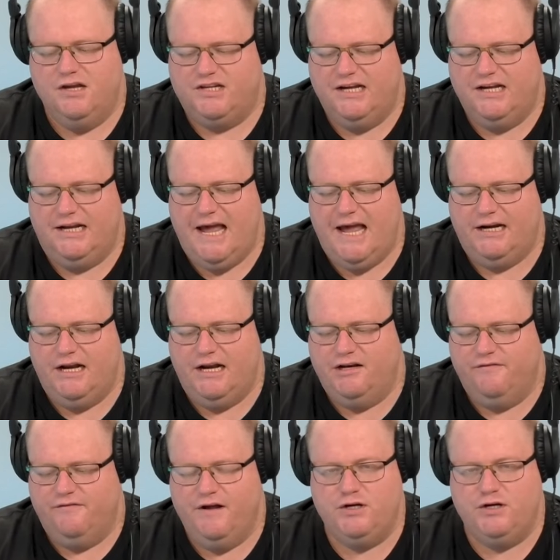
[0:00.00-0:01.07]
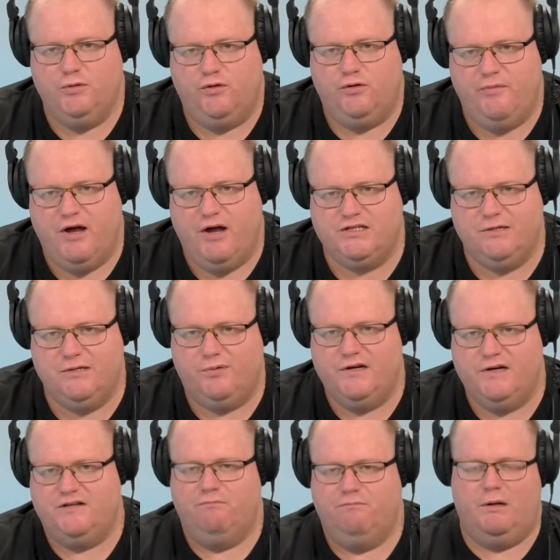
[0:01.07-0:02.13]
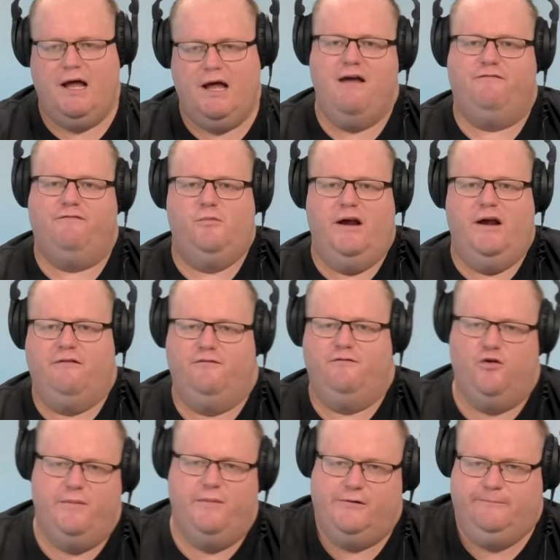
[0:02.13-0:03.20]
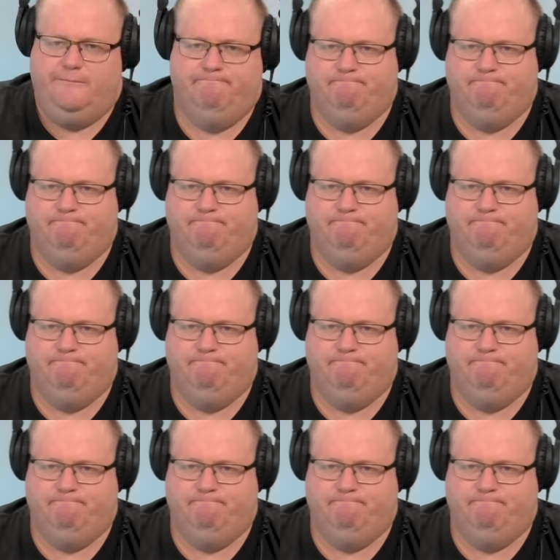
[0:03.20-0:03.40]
single out an individual, the most impressive player from round 4, Bill?